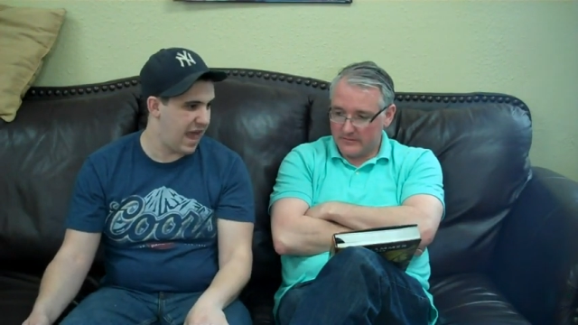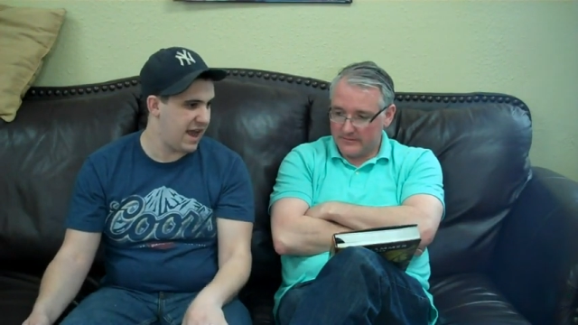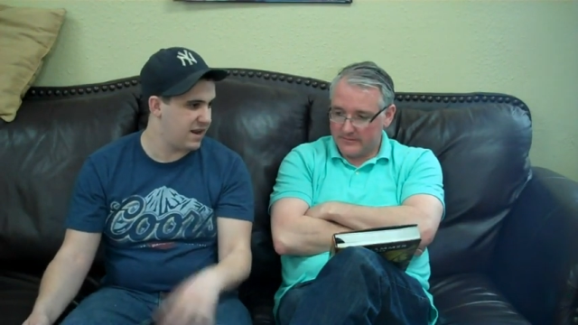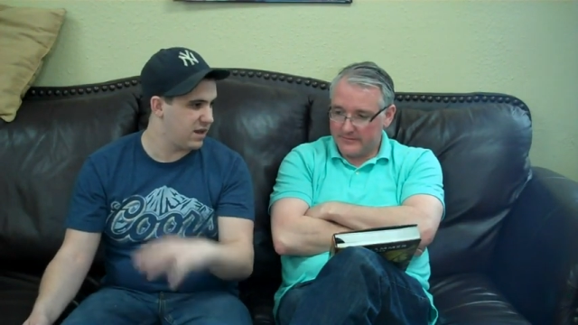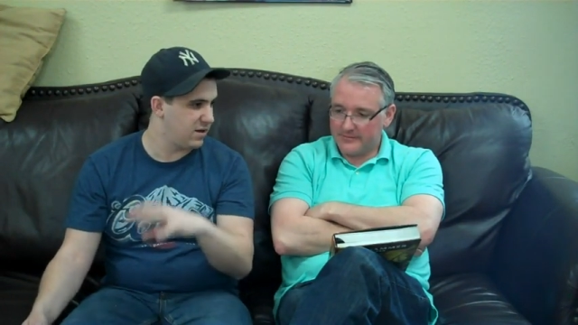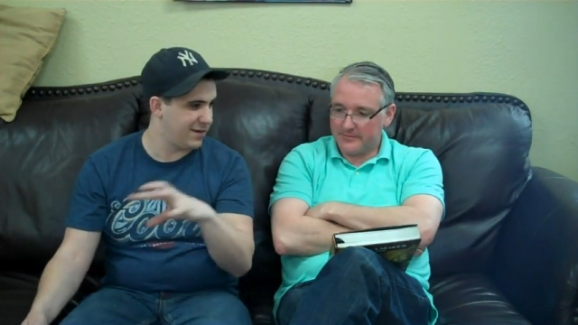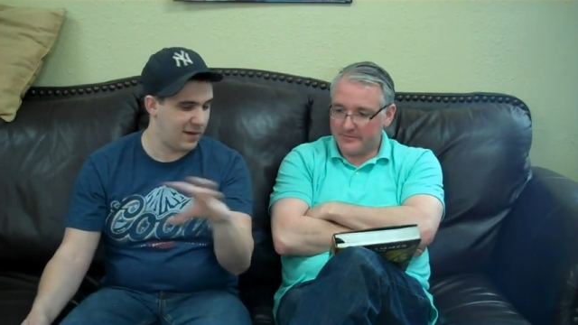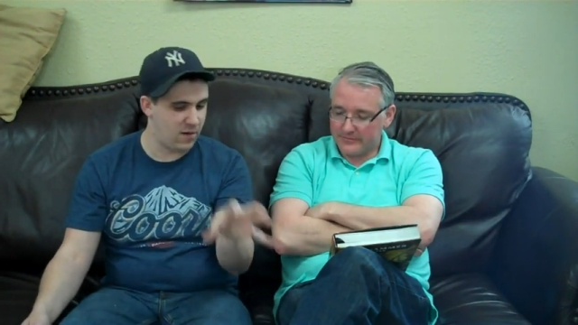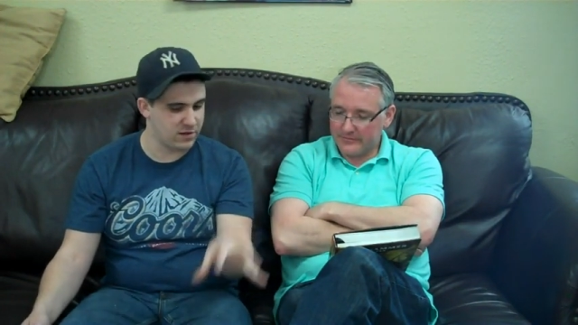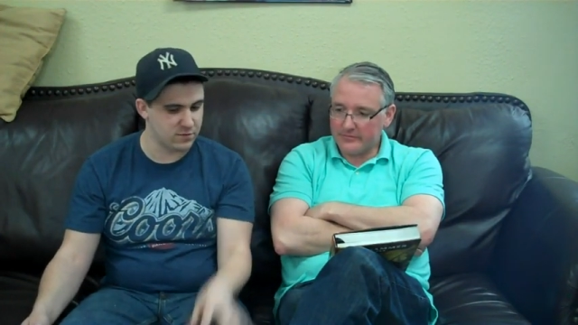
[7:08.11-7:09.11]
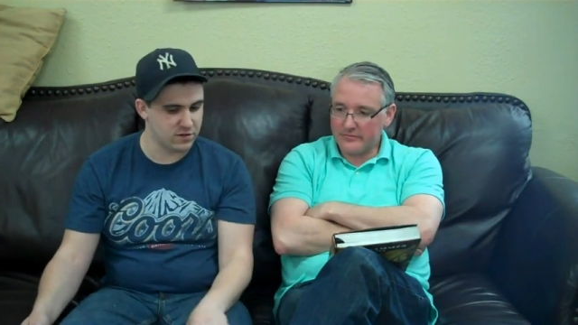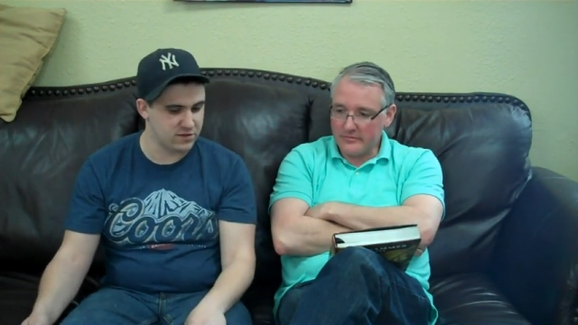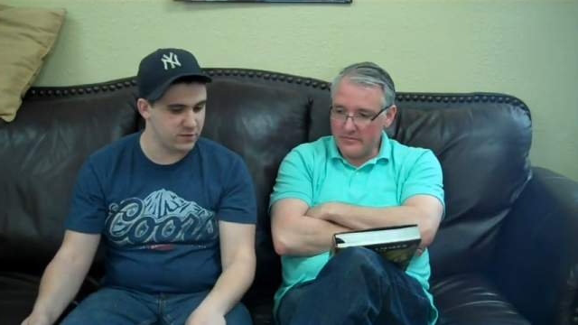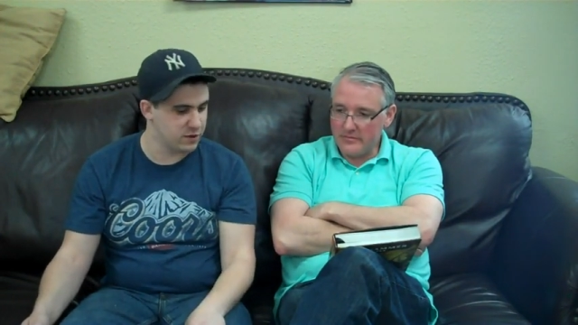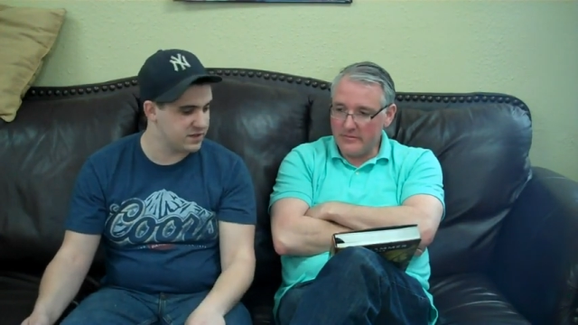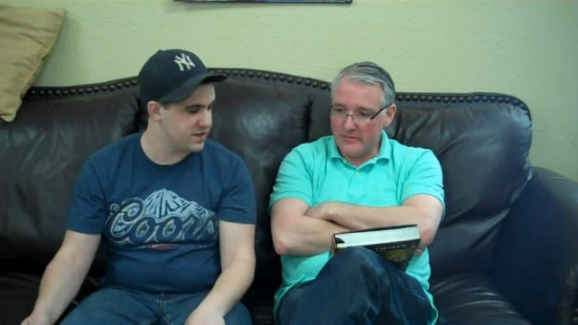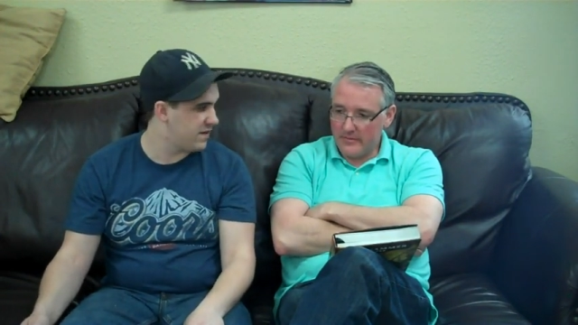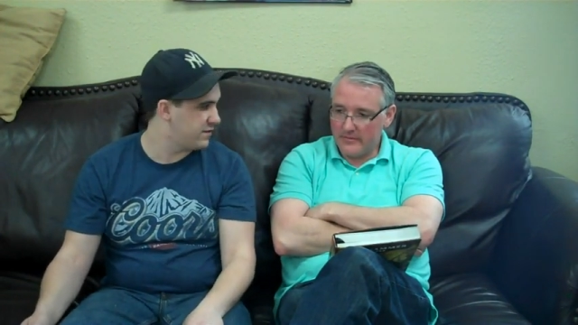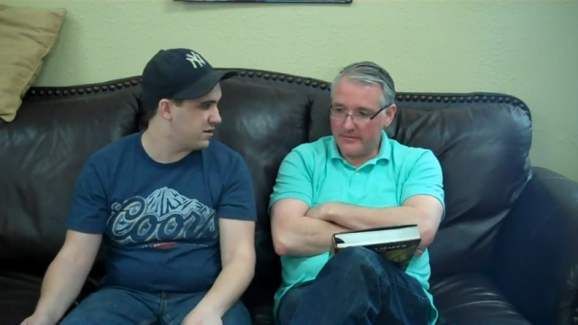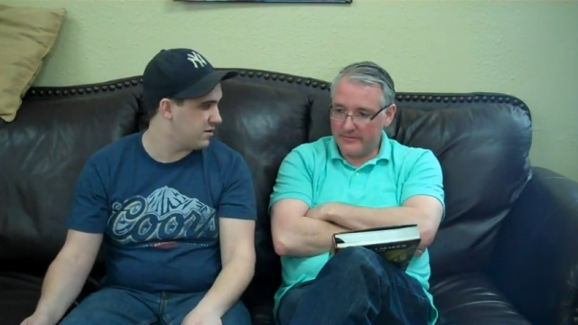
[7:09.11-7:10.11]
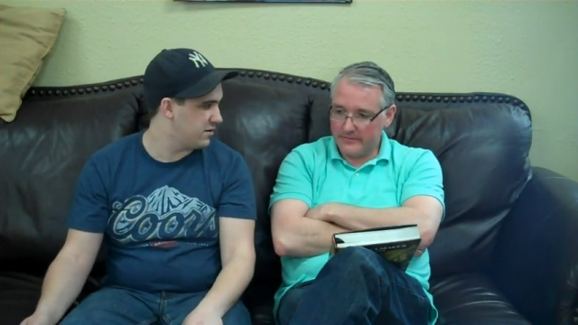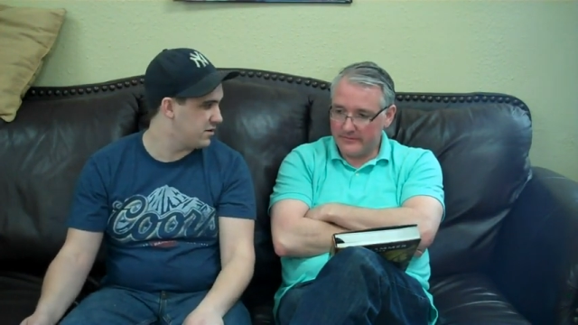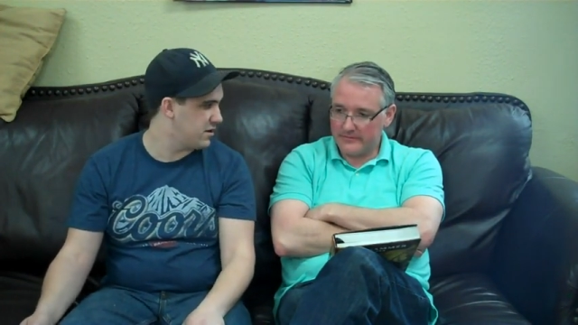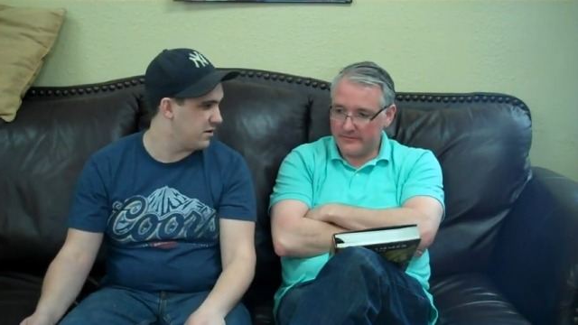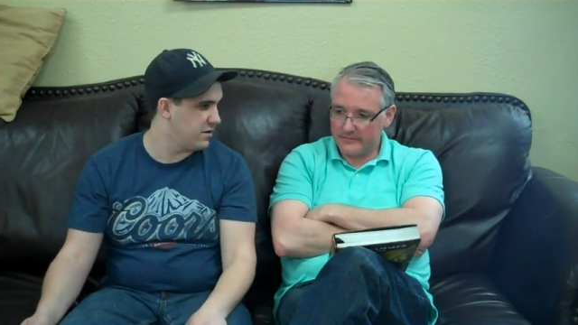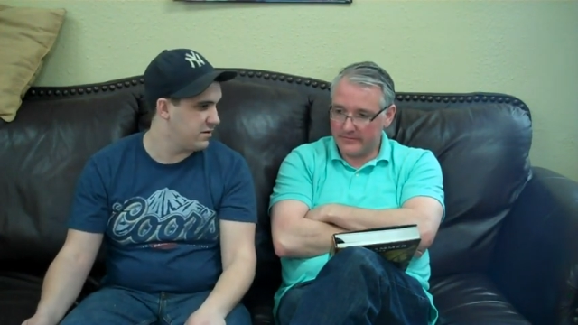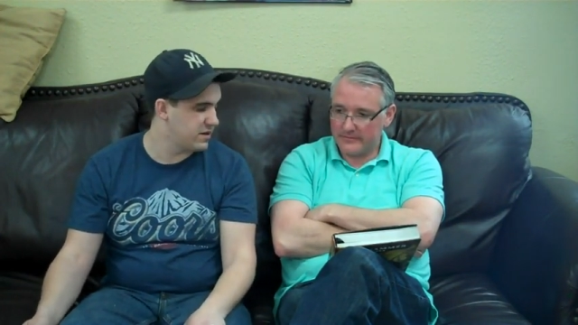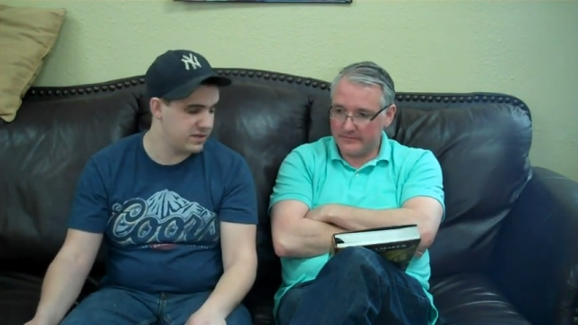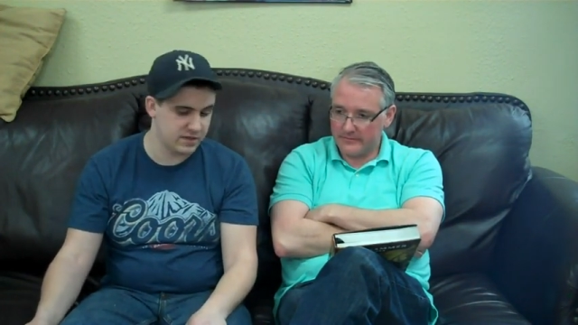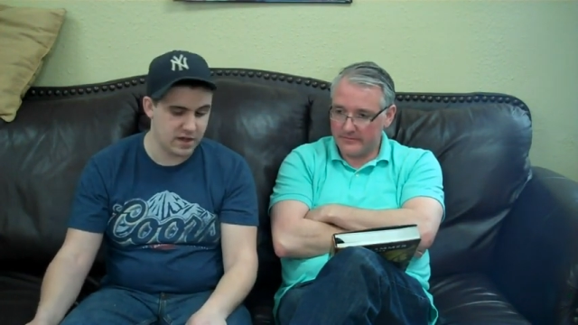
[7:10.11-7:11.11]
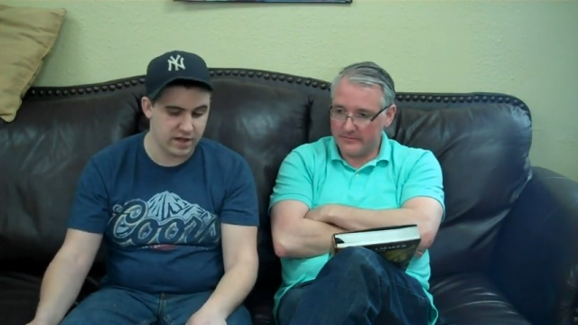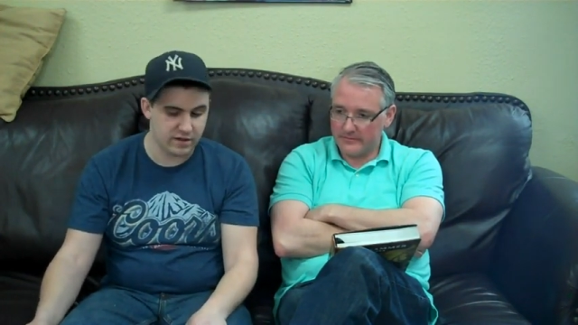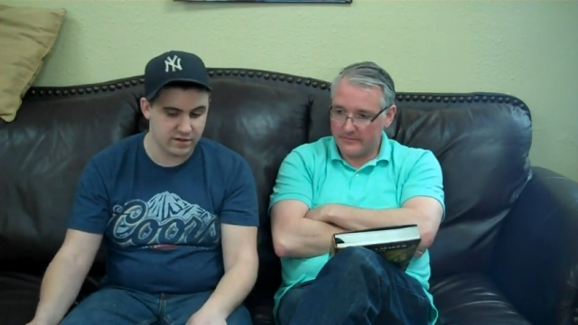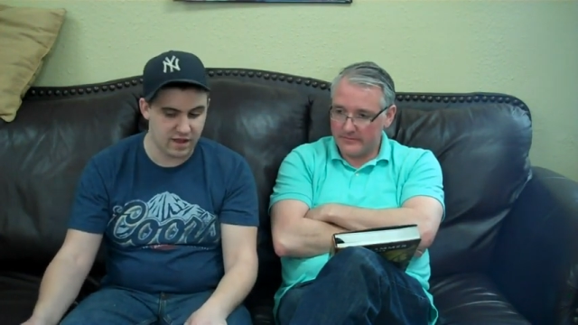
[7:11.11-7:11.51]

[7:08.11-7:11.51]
Speaker 1: add in all sorts of good stuff to your, to your units uh,